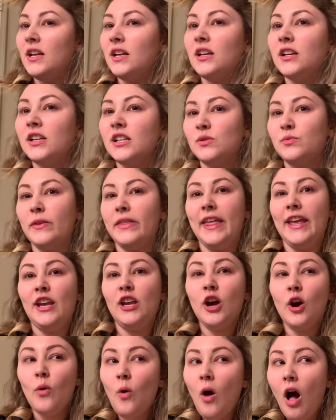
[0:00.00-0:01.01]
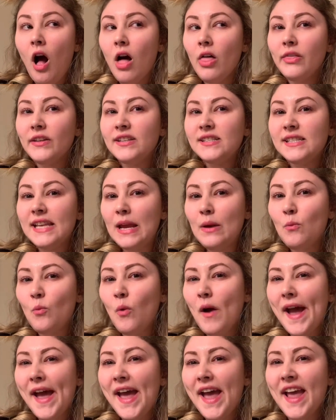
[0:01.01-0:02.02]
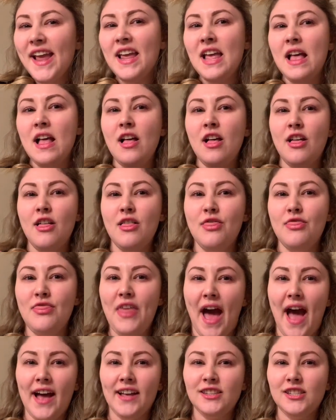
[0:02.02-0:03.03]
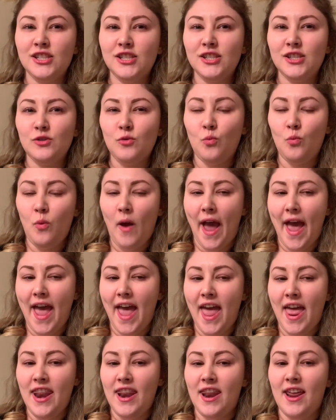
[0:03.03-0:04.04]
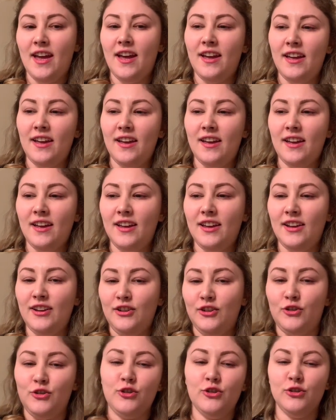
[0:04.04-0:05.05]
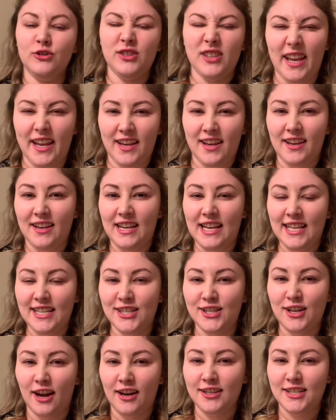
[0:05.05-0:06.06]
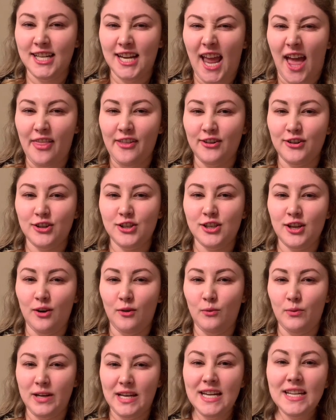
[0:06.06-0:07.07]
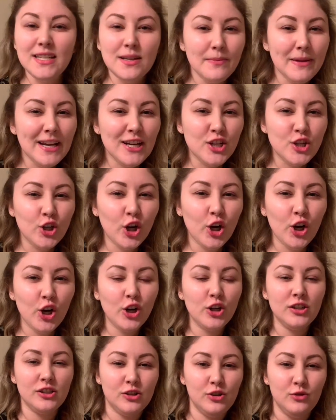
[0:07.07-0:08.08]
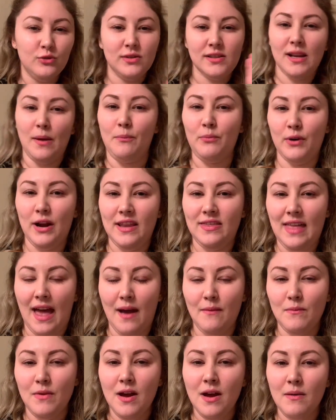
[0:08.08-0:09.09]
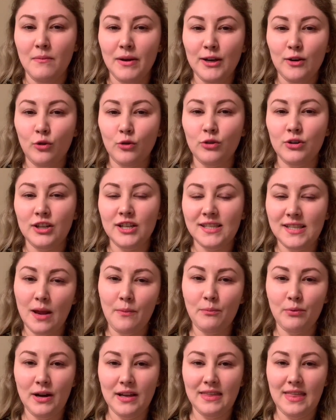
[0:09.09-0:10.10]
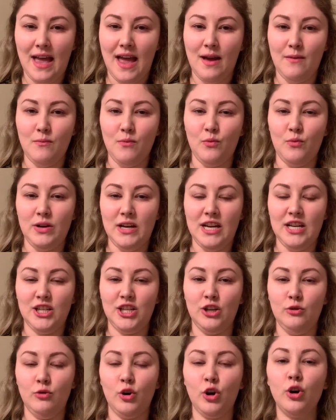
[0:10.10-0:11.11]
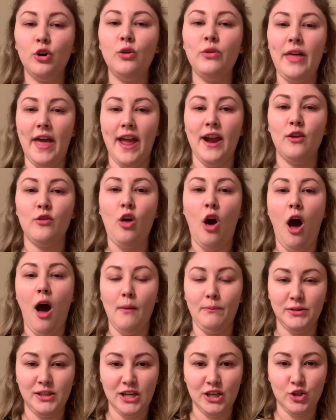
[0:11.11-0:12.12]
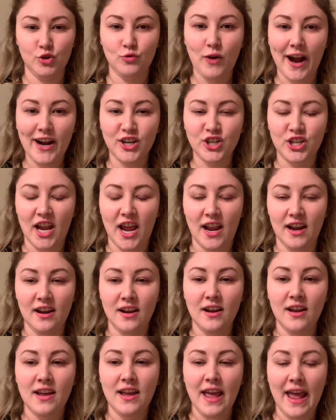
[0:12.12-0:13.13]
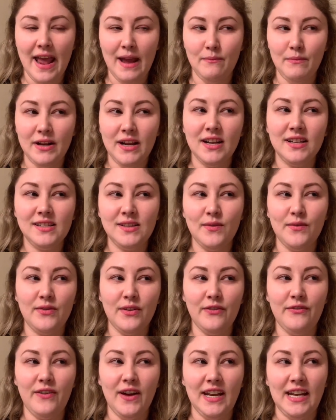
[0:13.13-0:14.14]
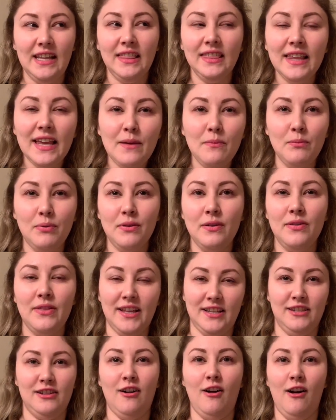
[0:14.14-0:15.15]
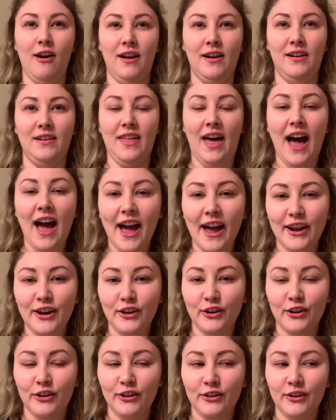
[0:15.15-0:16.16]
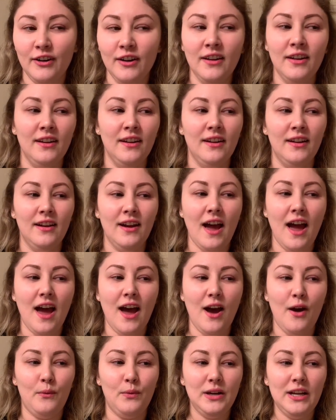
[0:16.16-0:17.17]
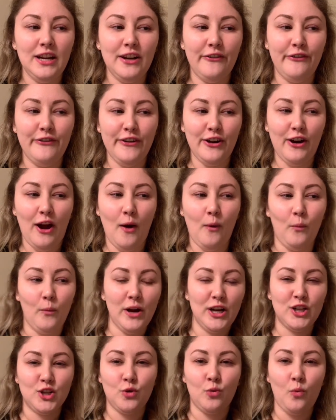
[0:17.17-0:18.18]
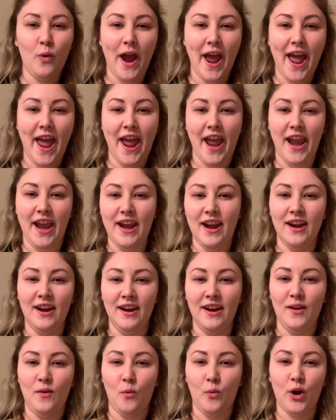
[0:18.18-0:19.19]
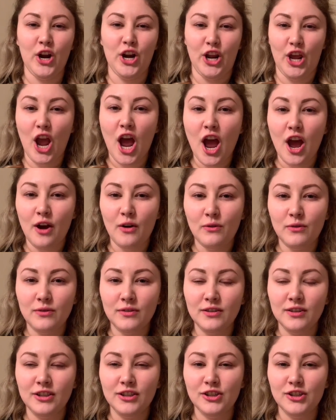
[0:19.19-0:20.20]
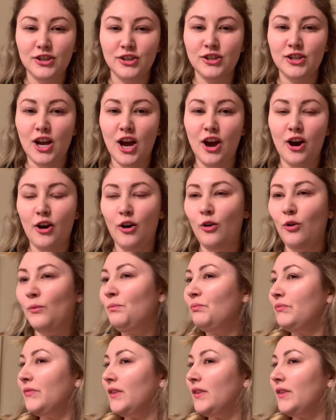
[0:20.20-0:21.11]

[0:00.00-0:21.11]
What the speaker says: because when they go all the same way, that's when the curls like get stuck together. So we need to make sure to separate them. But in order to separate them, we need to curl the hair the opposite direction. And because of the funny lip that's on the iron, we need to figure out which way we're gonna go. So